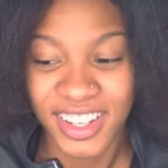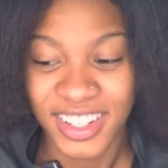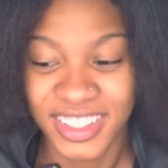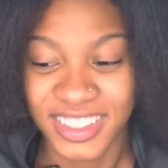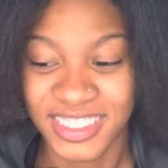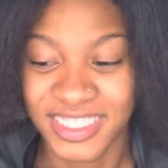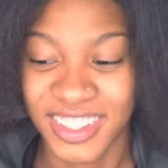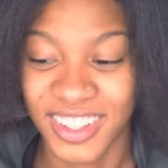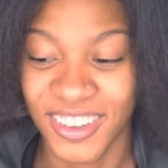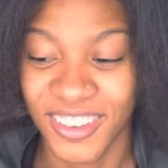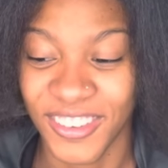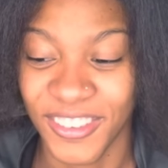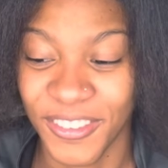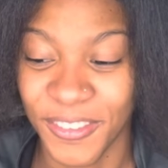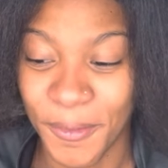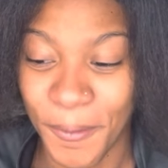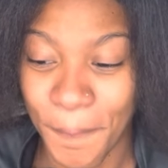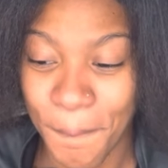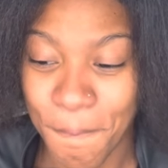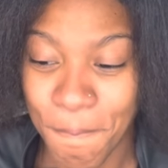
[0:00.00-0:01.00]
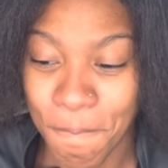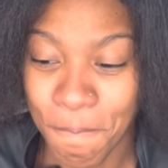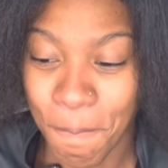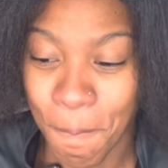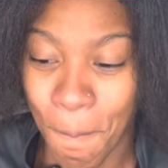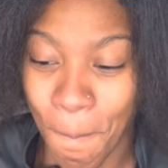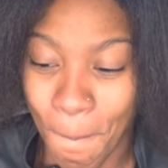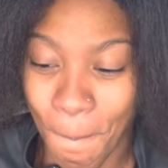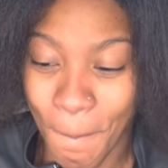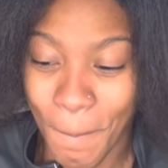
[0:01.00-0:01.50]
So
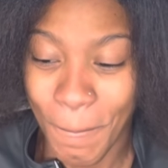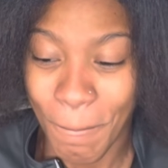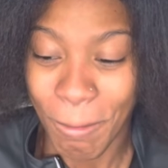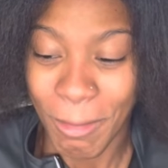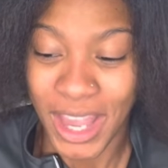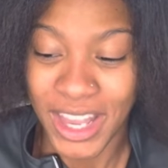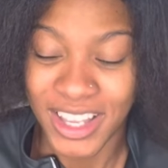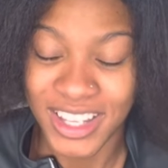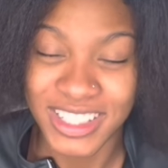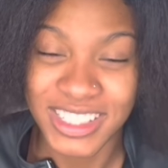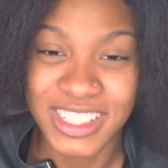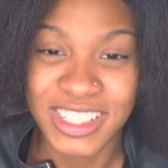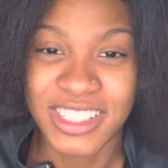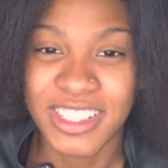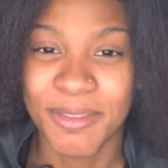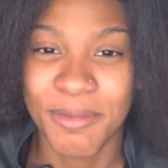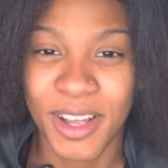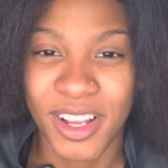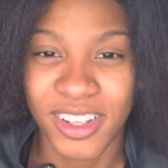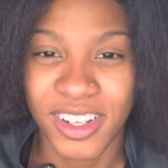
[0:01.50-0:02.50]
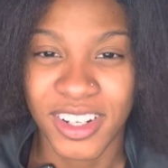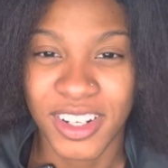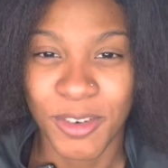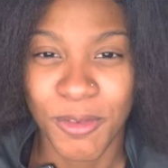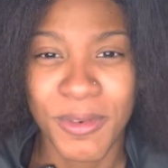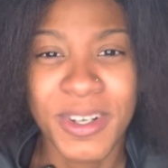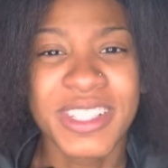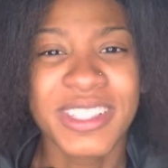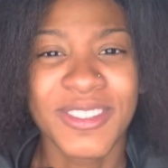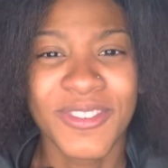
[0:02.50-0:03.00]
it's just about
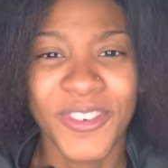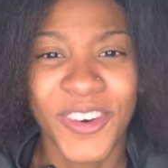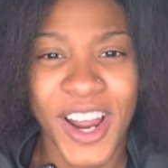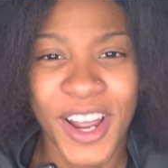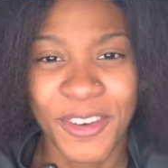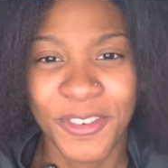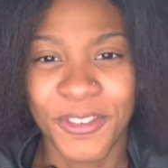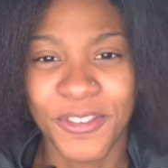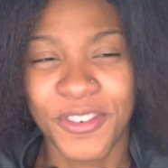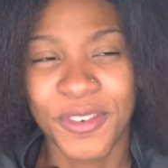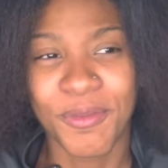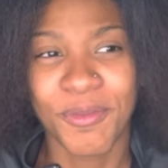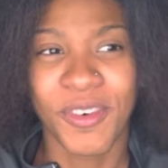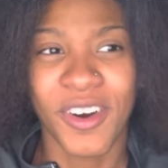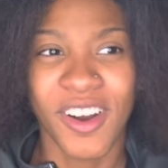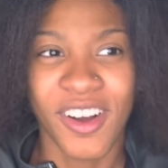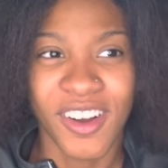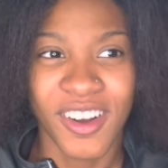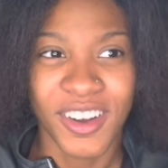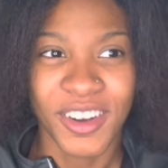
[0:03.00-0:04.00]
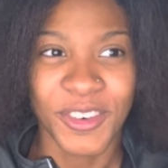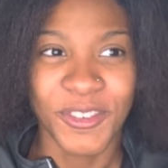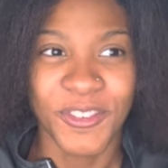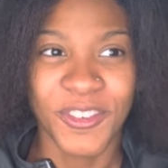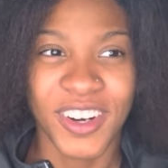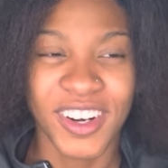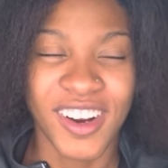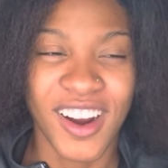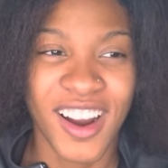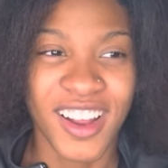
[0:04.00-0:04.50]
learning what's right from wrong,
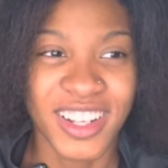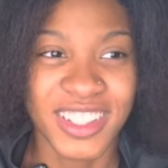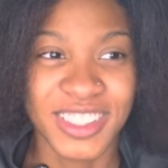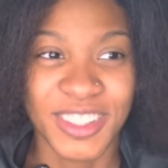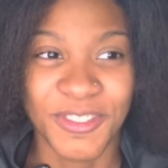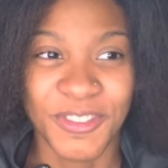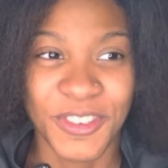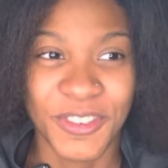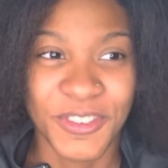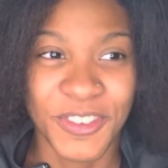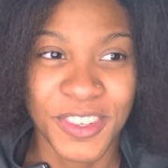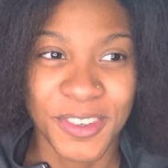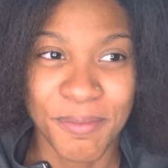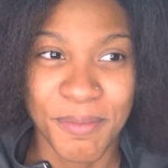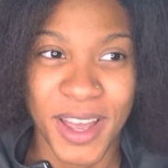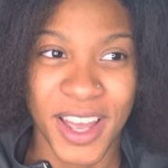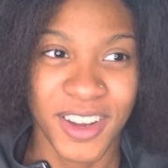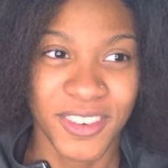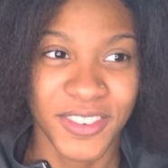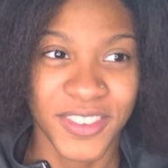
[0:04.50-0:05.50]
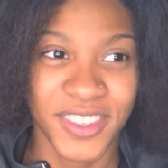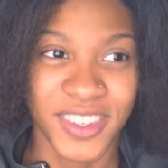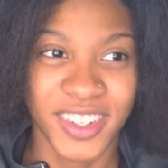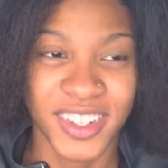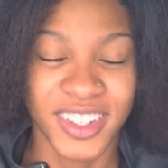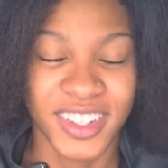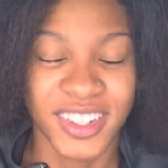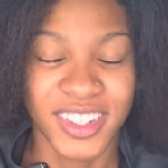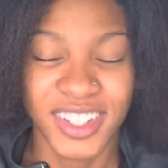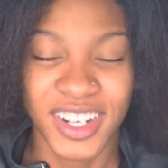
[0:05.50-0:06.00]
regardless if you feel bad for
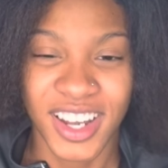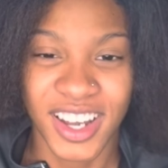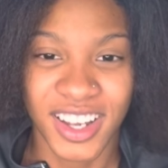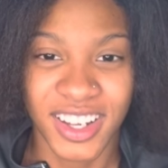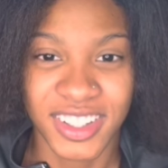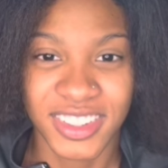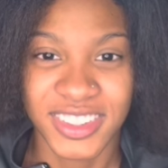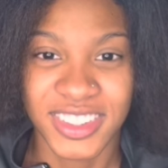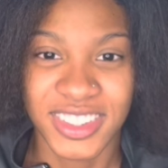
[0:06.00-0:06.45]
it or not.